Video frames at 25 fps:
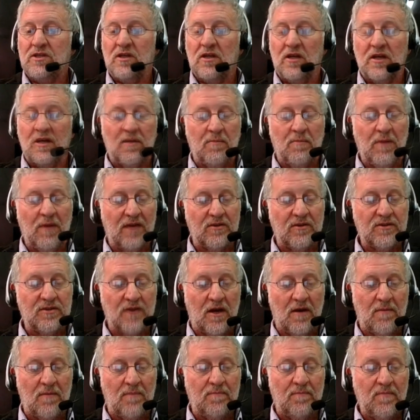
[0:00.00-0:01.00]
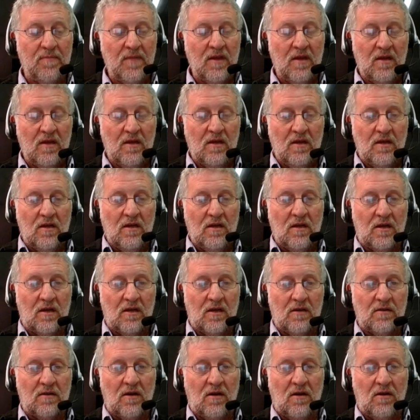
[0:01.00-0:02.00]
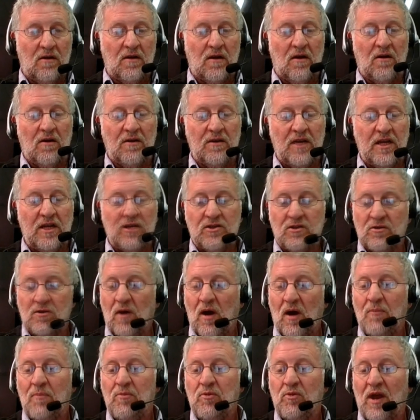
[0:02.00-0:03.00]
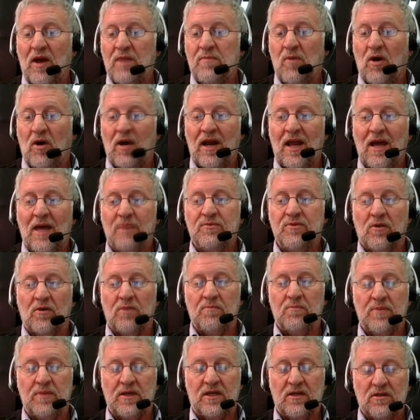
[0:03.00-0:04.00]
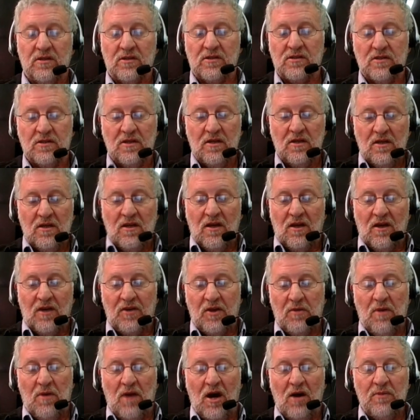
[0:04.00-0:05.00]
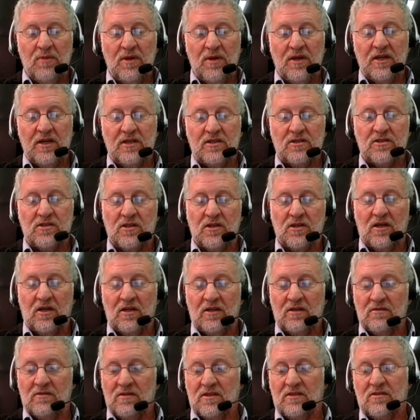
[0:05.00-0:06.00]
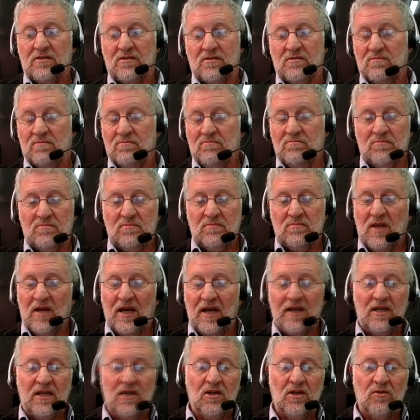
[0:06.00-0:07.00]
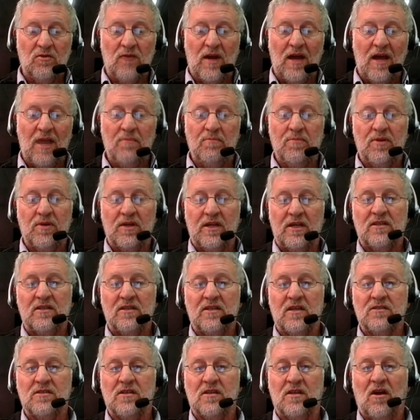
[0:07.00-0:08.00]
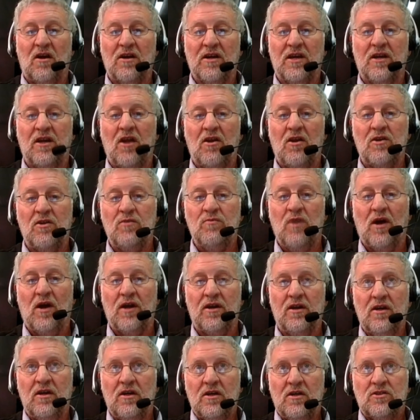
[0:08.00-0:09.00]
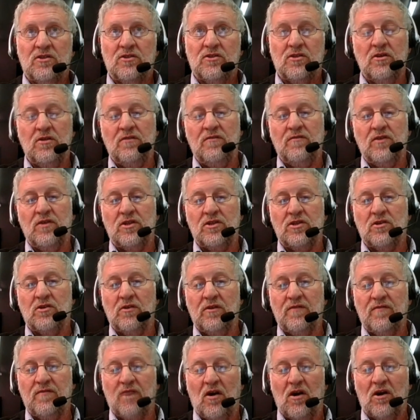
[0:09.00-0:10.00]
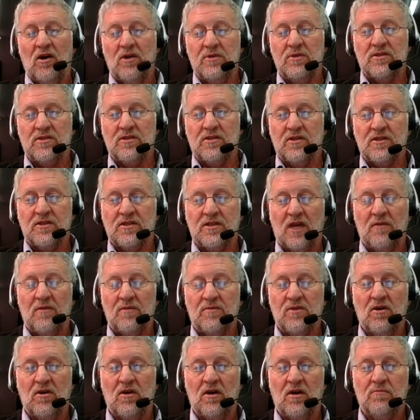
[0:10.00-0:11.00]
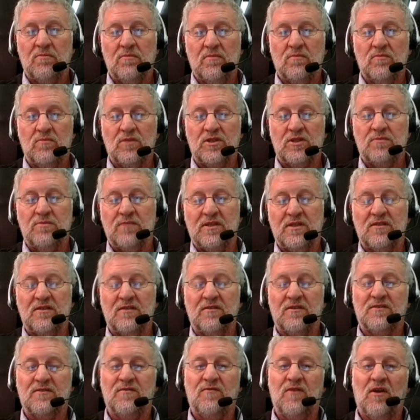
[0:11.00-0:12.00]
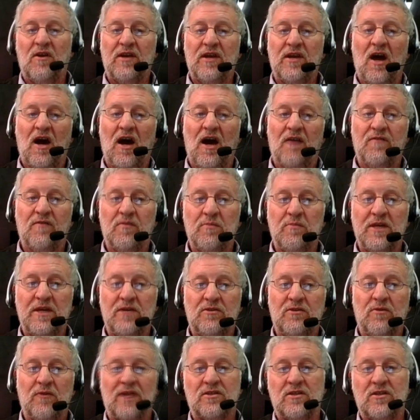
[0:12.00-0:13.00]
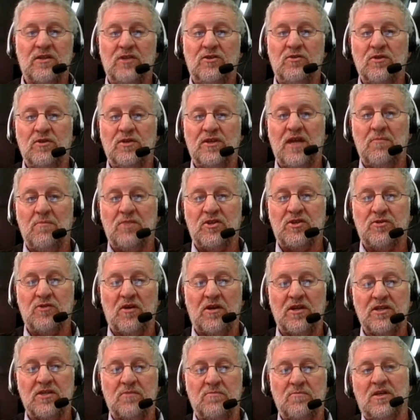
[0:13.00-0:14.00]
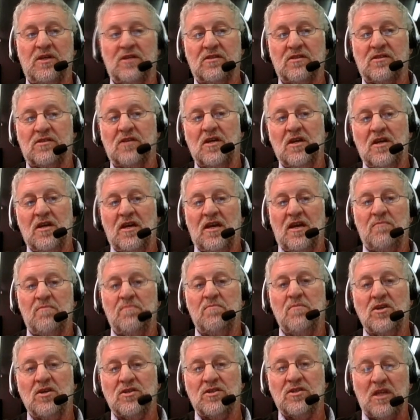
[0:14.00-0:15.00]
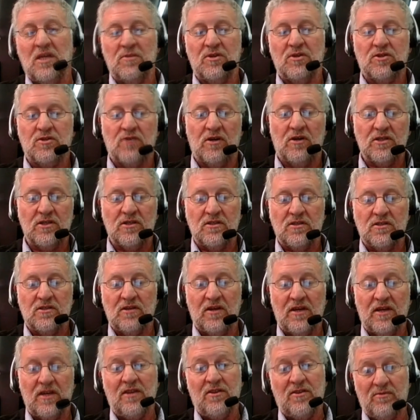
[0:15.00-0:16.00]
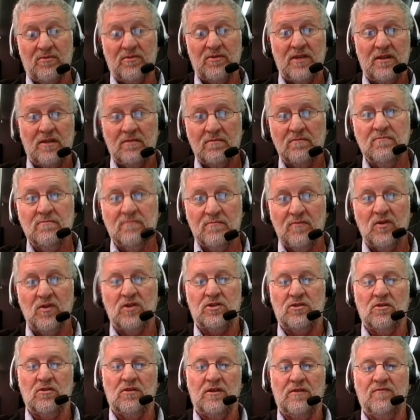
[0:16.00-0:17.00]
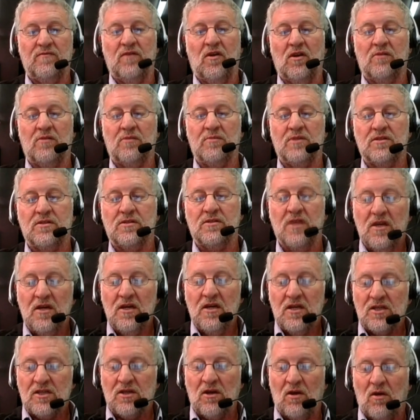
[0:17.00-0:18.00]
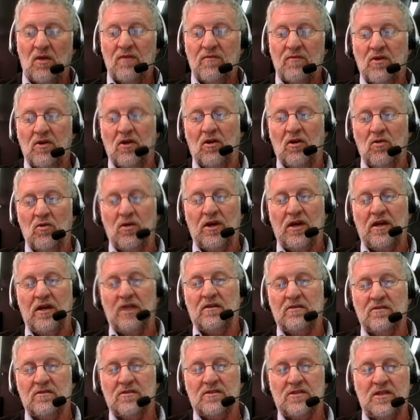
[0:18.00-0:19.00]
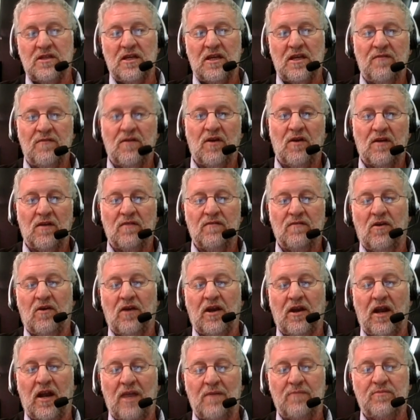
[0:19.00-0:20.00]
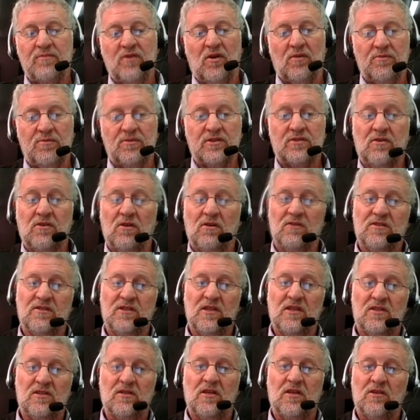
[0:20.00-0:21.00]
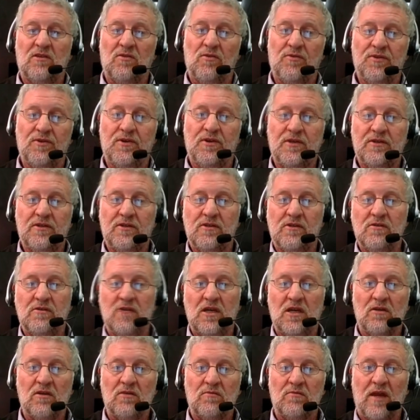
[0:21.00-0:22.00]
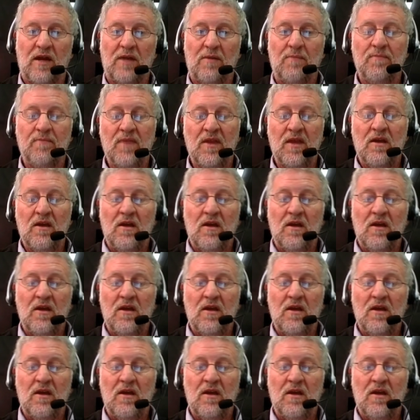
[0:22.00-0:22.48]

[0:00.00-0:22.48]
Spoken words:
recently about I need to upgrade my laptop because at the moment it's 8 gig of RAM, but it doesn't. I can only run 2 virtual environments at the same time, which means it's very hard for me to actually do a demonstration because in most demonstrations I need 3 virtual environments. So I've got to look at seeing if I can find a laptop that's got 16 or 32 gig of RAM.